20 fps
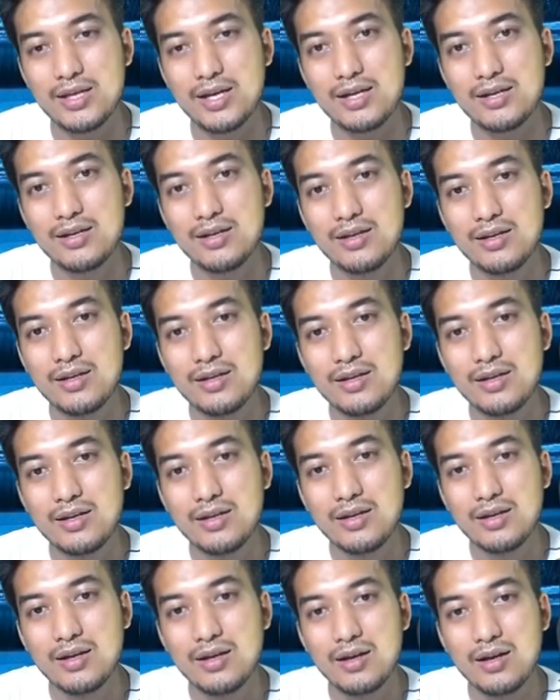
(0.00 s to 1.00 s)
that.
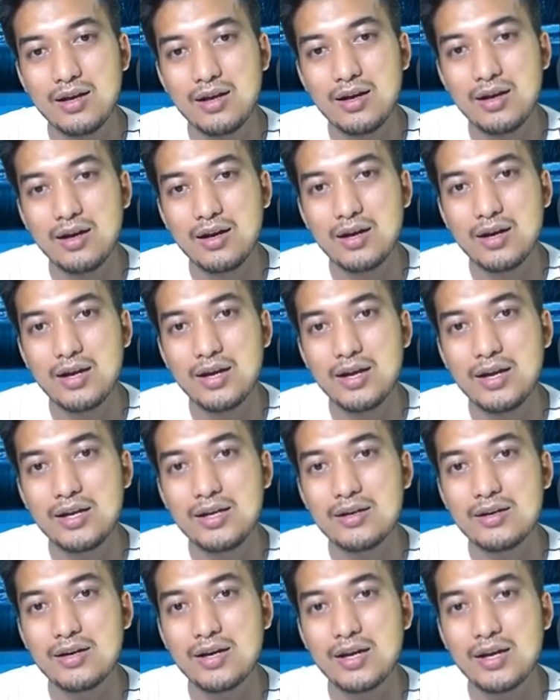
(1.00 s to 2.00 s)

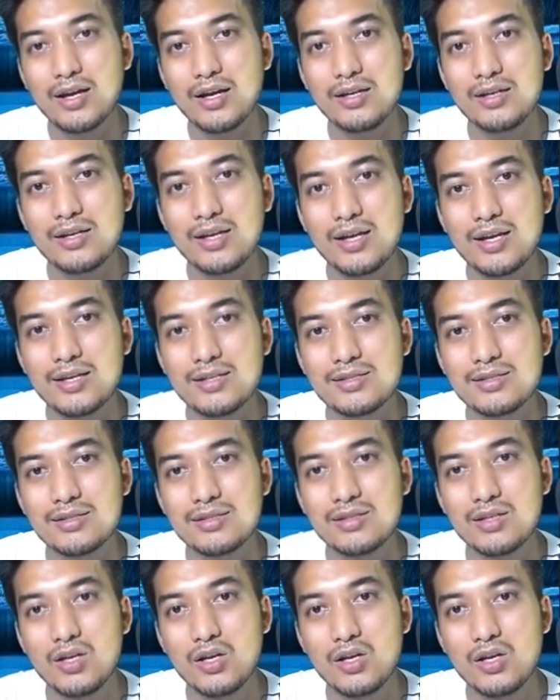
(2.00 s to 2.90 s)
Okay, okay, yes.